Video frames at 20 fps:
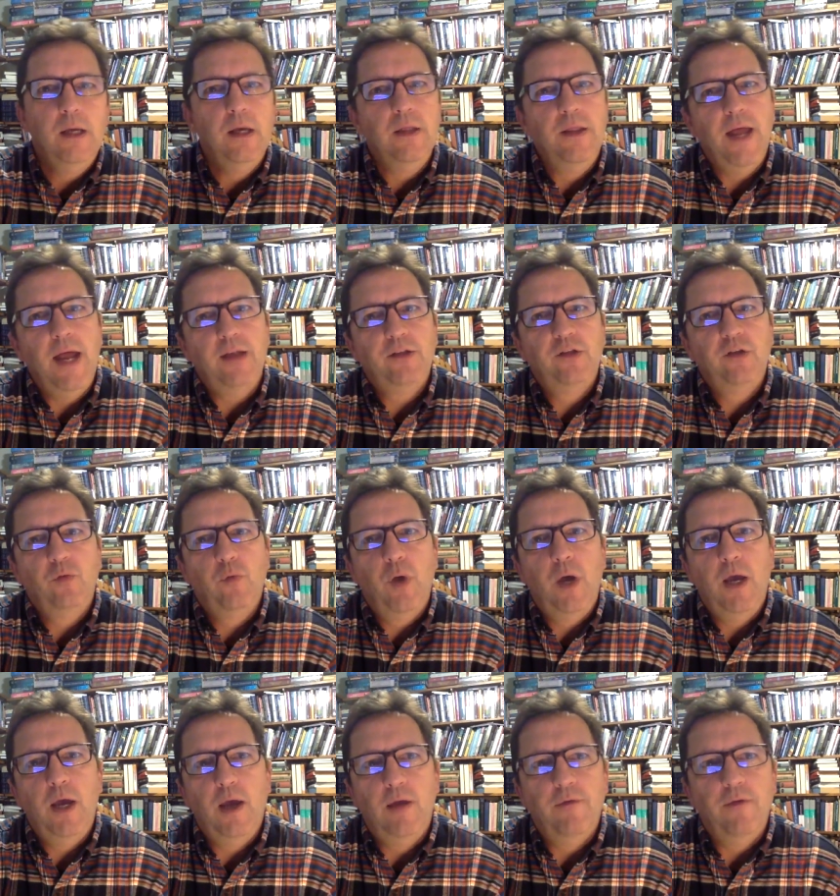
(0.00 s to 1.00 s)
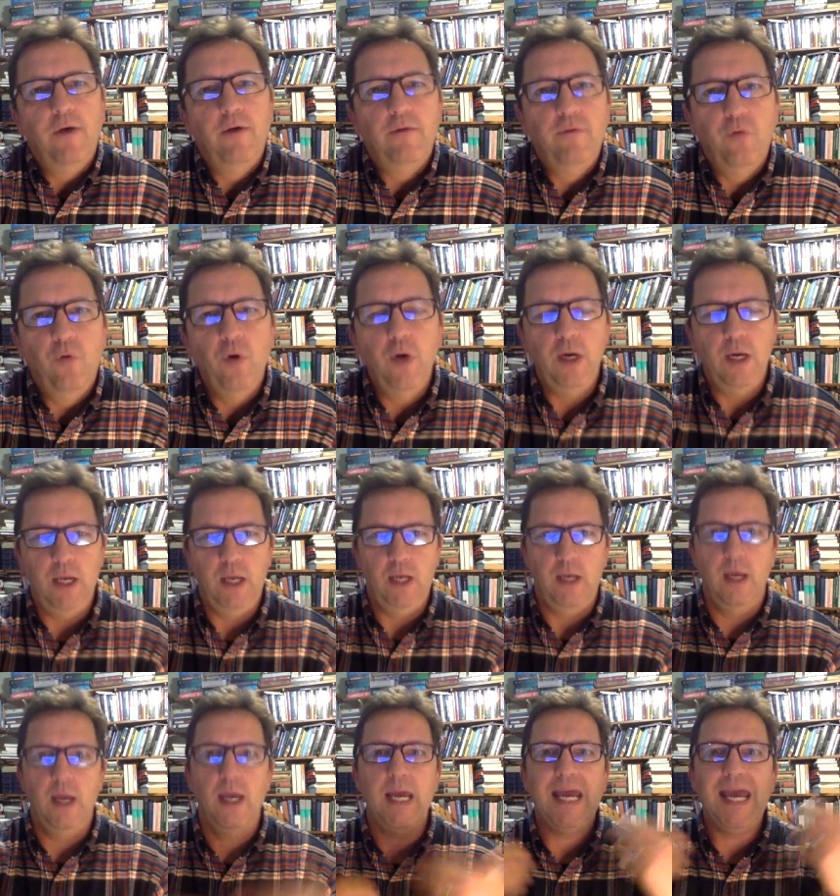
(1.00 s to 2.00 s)
that's a way of avoiding
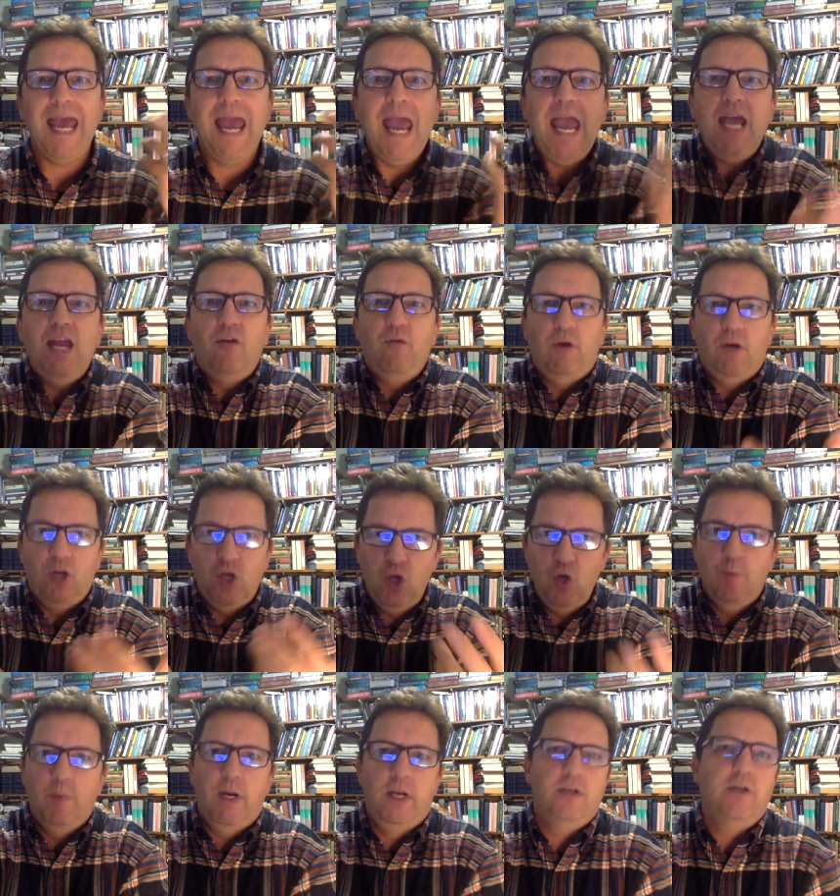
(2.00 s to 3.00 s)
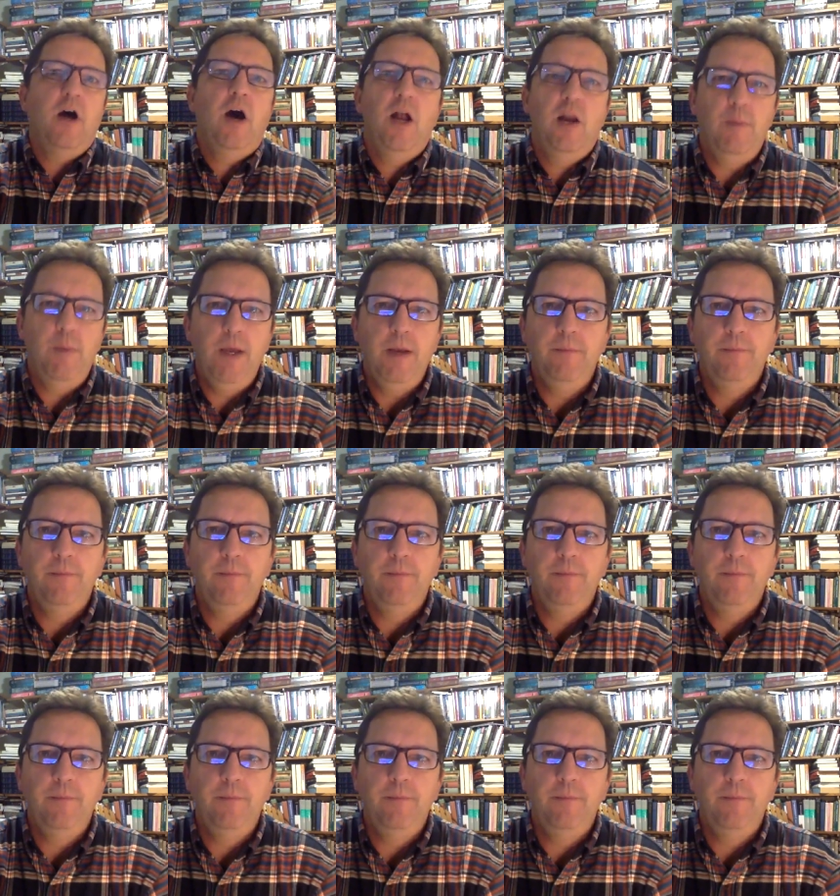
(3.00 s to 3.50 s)
catering to human autonomy.